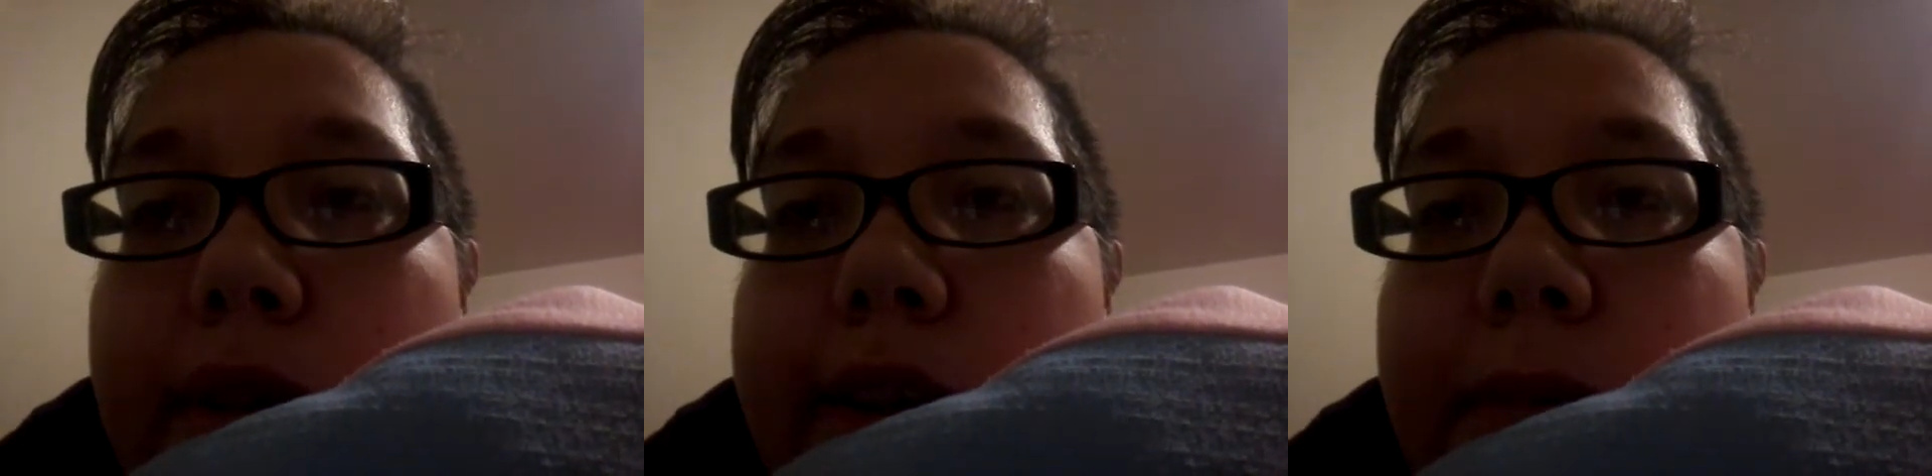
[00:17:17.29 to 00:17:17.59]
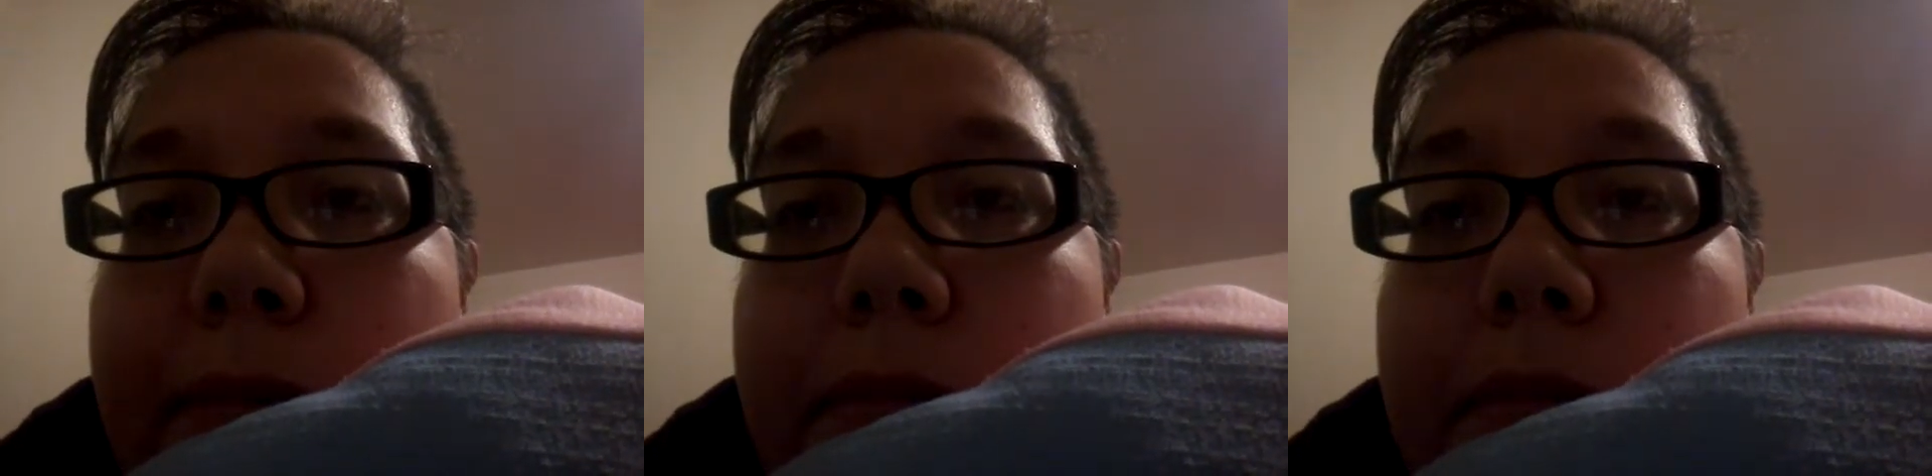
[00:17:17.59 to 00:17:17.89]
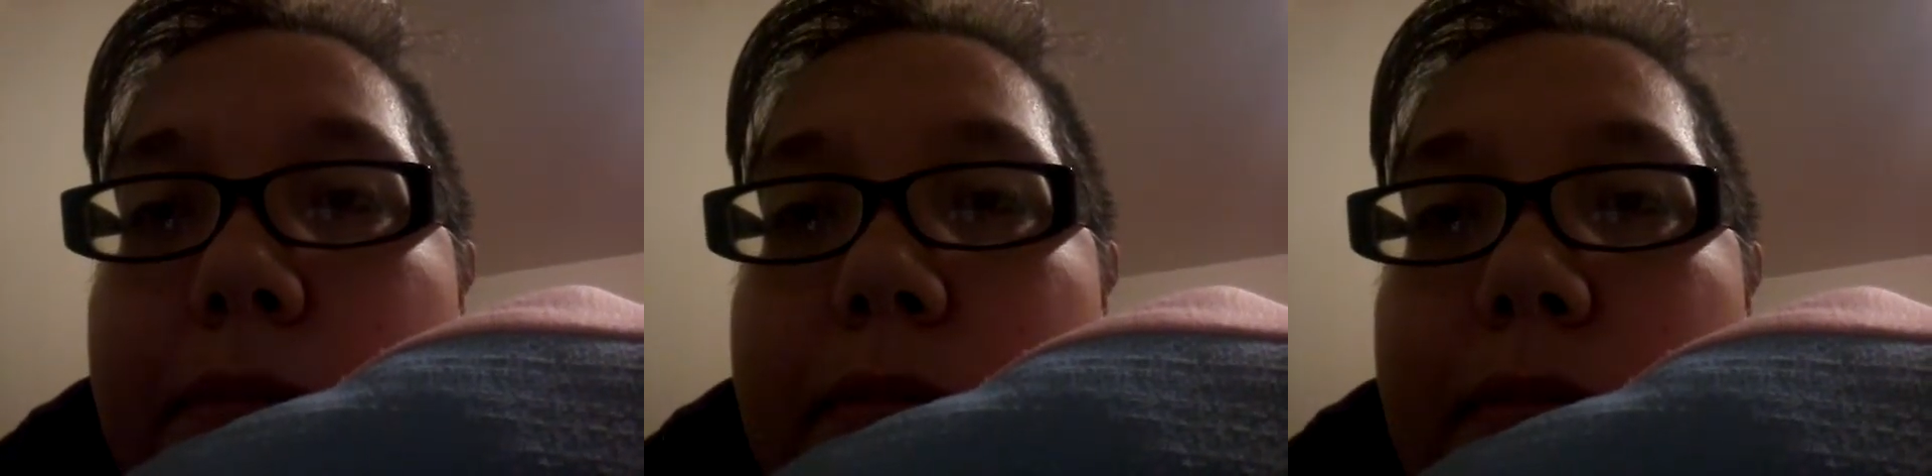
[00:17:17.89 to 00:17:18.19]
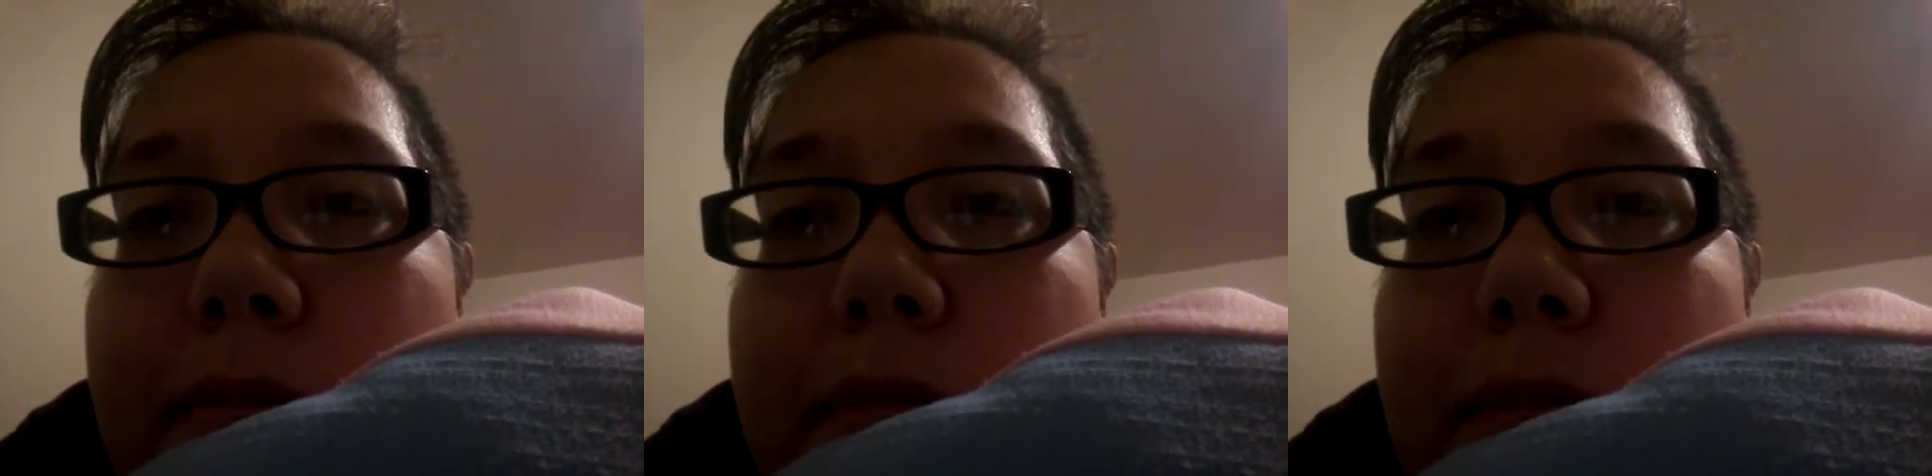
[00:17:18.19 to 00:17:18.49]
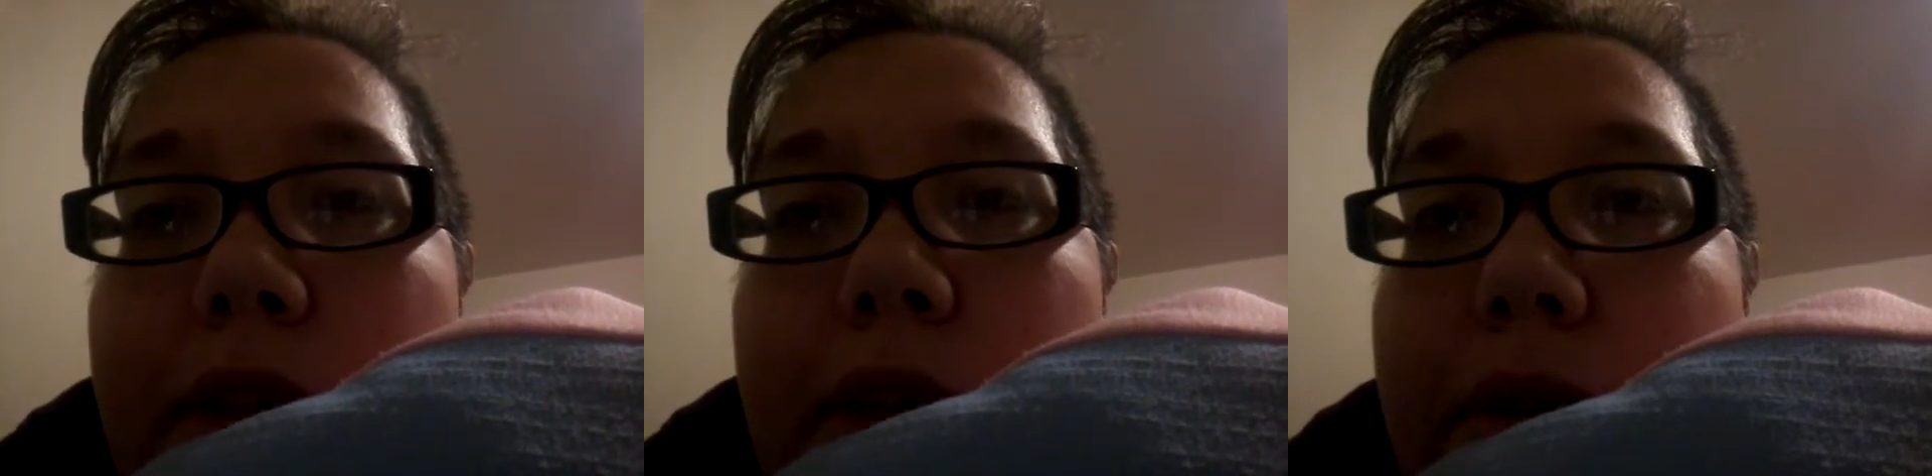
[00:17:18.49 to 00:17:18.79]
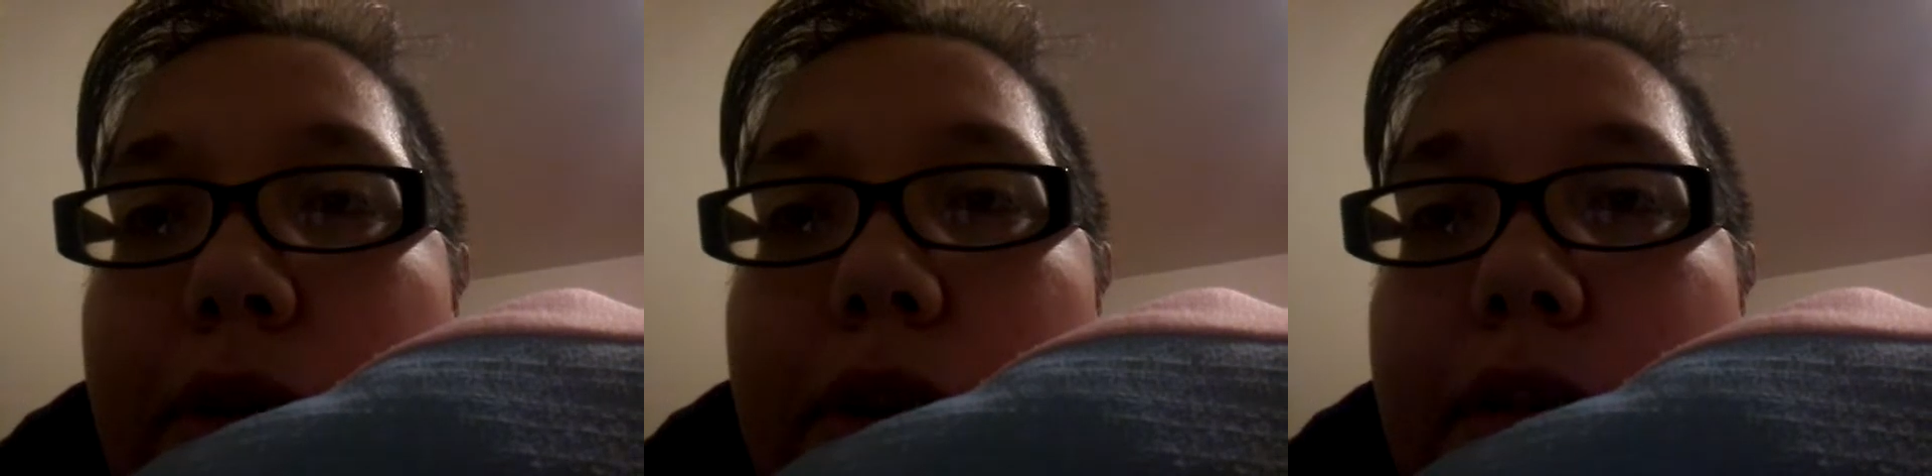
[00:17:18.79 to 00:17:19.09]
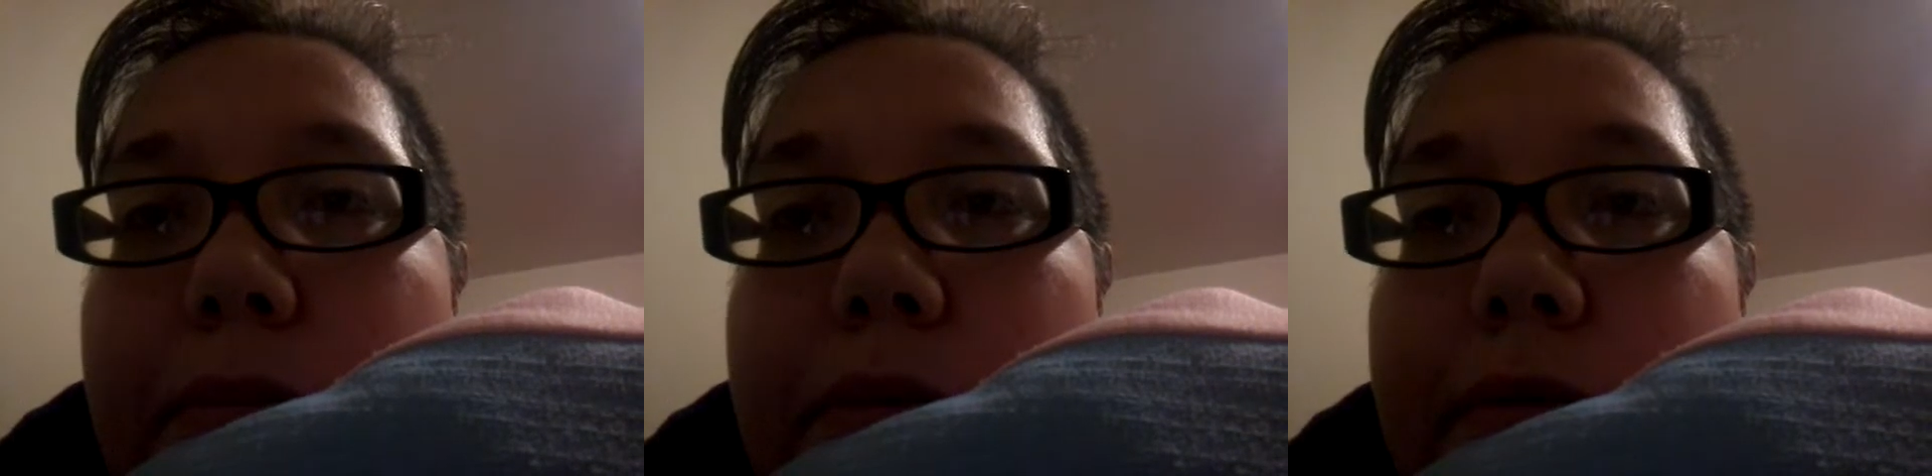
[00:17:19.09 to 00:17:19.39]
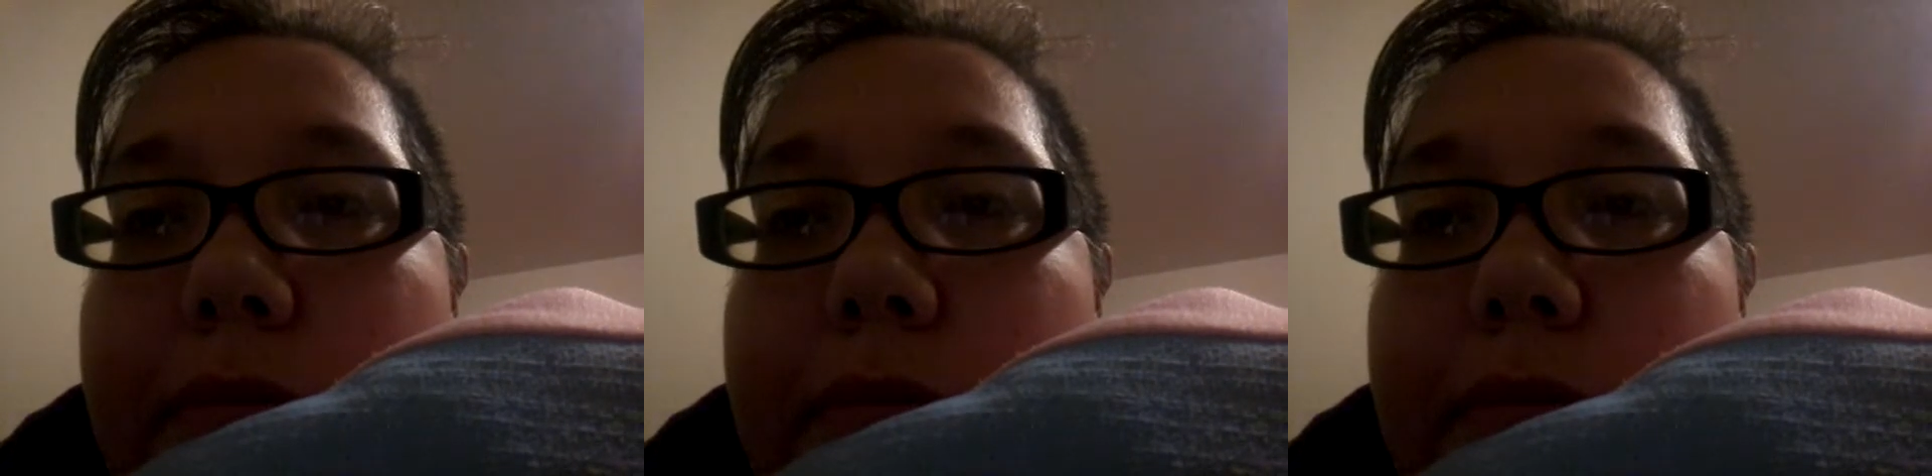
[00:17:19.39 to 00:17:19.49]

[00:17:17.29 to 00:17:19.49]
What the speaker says: time without your help.